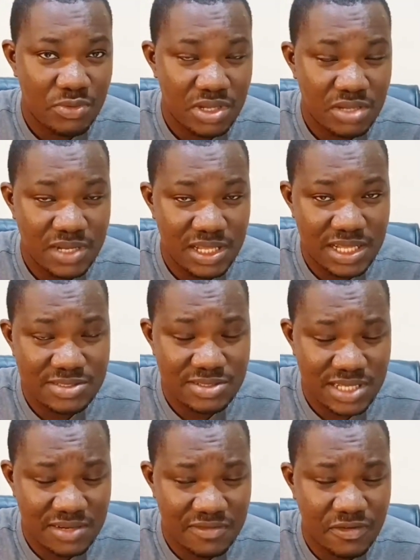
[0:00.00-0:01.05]
wing players. Those are
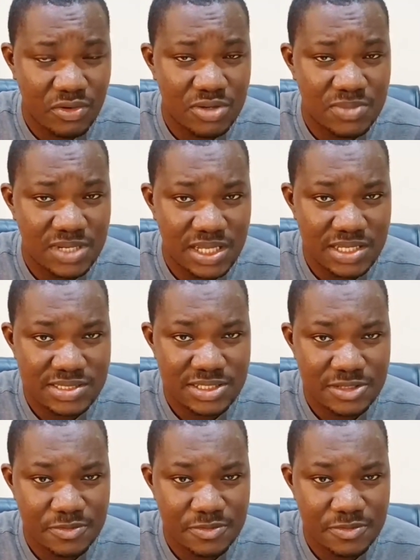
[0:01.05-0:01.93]
the forward players.